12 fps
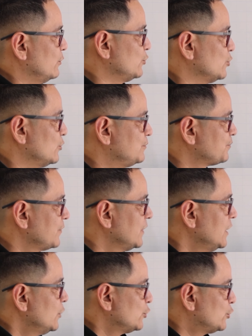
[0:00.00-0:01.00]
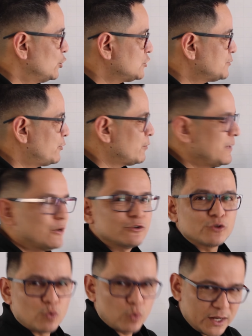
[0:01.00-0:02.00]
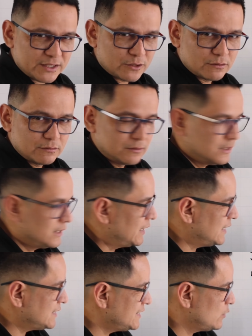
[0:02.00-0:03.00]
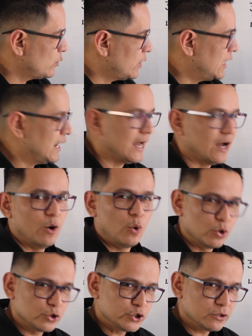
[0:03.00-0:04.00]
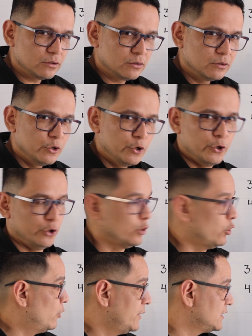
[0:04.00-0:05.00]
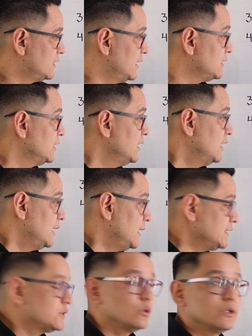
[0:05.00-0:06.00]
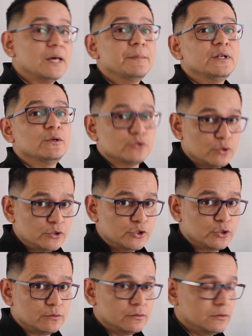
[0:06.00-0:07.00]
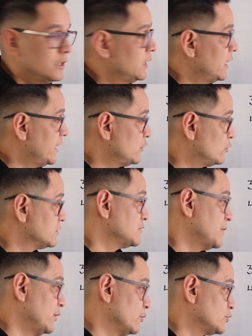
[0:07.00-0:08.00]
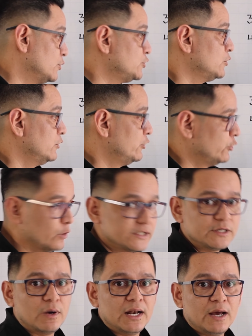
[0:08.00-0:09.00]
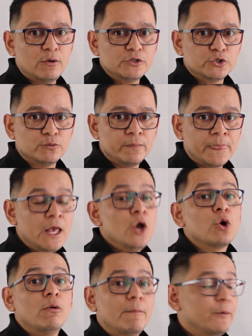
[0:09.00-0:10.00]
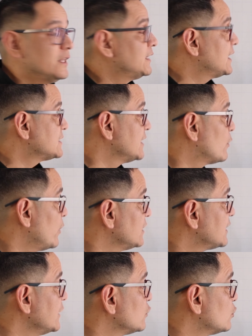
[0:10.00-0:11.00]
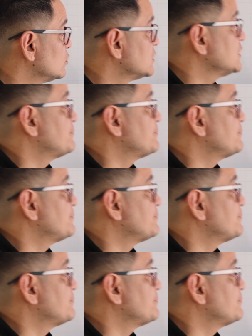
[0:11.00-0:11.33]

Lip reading: and I ask you, is 2 times minus 4 equal to 8? No, right? This gives minus 8. So, minus 8 is not equal to 8. As you can see